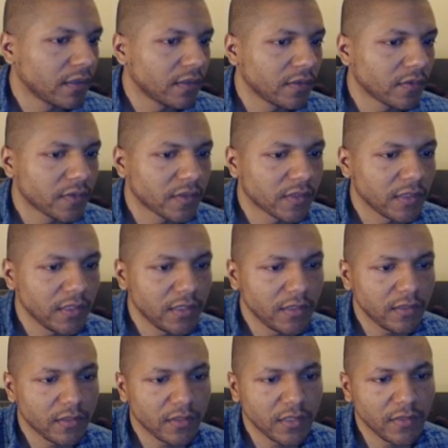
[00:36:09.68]
You'll see
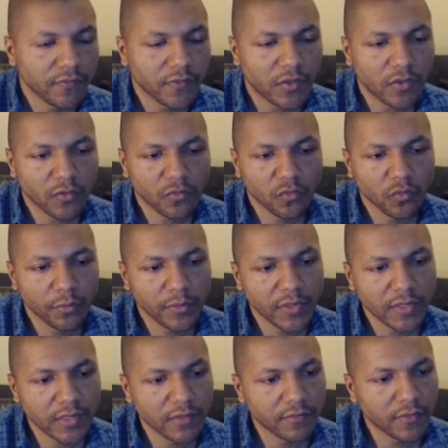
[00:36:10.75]
default group,
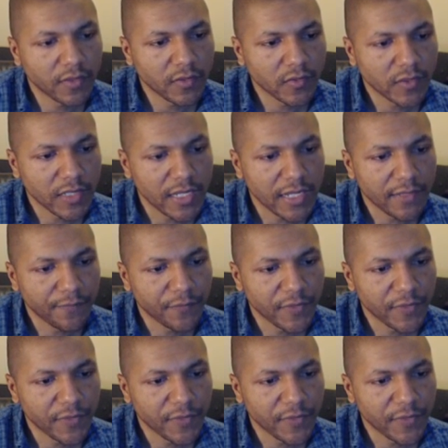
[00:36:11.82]
default slot.